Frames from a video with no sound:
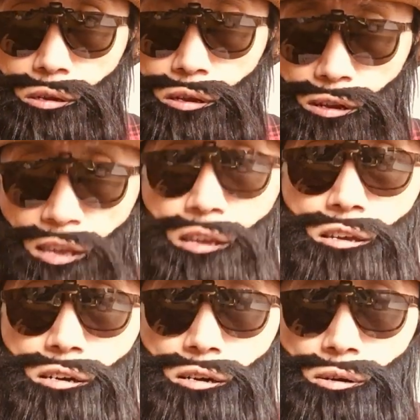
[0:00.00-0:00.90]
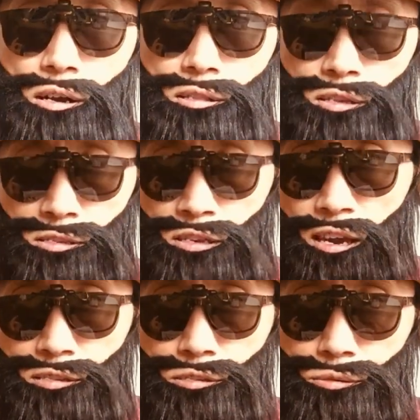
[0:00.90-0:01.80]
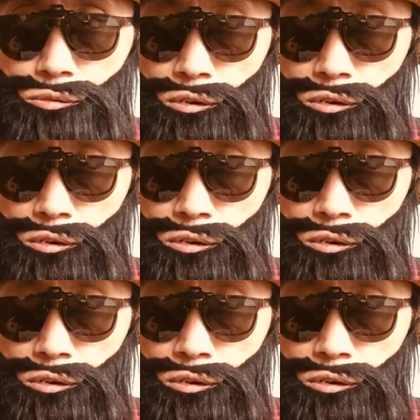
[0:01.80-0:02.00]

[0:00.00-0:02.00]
link, they text you,